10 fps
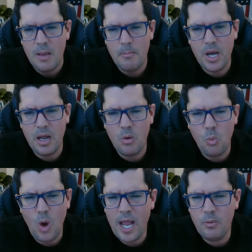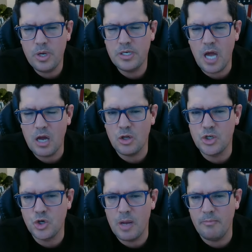But why would Donald
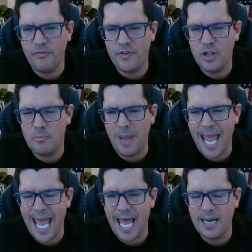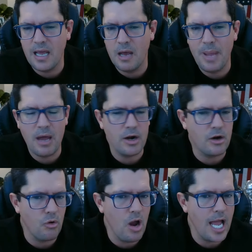Trump feel bad about a
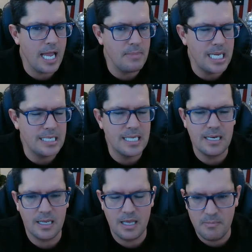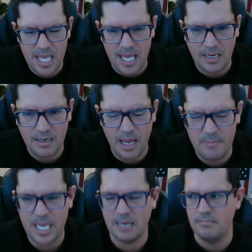crime he didn't commit? I
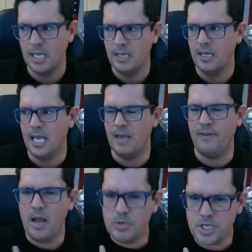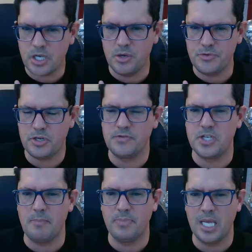mean, if I was accused of
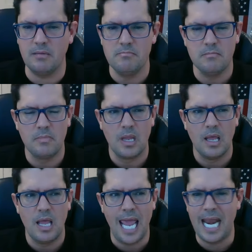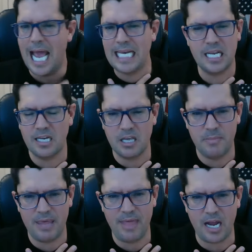something and I didn't
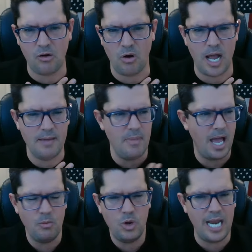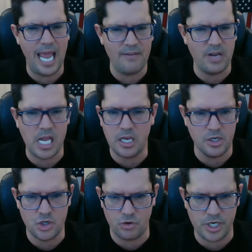commit that crime, I wouldn't have any
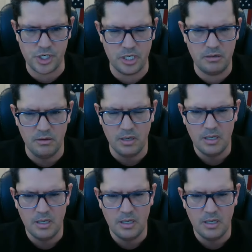contrition.